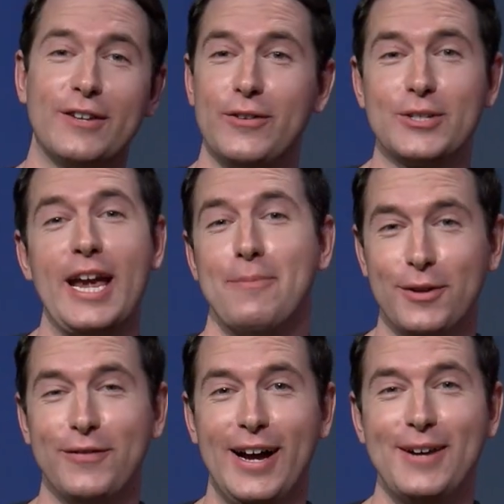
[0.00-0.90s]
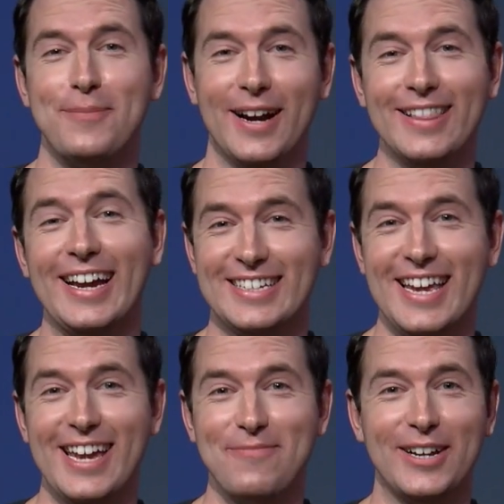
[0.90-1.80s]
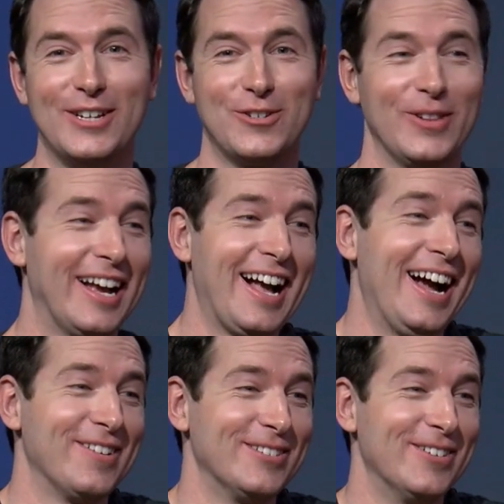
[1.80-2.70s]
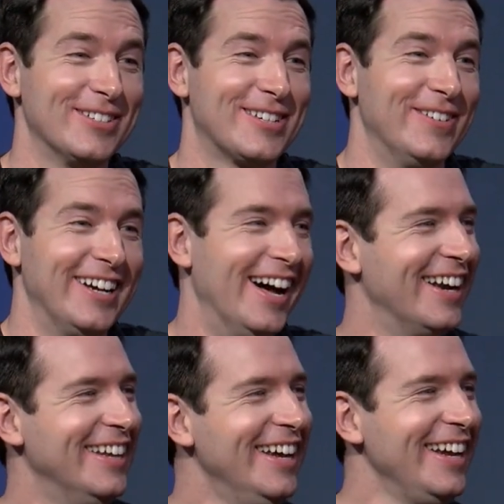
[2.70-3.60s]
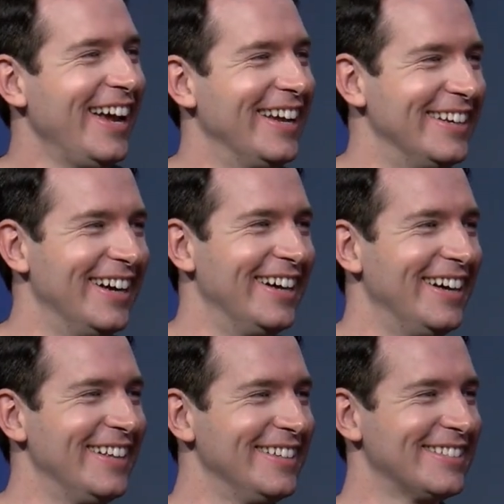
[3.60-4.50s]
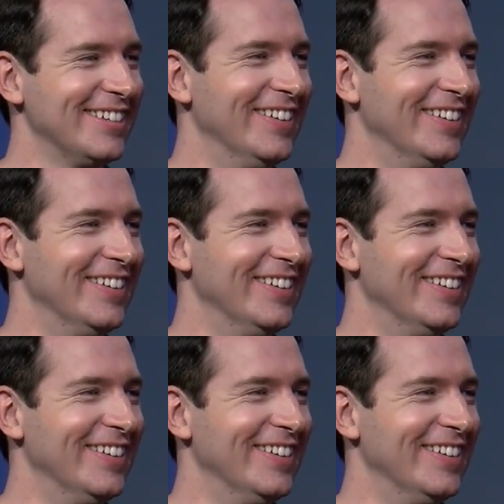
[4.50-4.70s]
feels amplified by like 10 because you're like, I don't know what's going on. Yeah. And so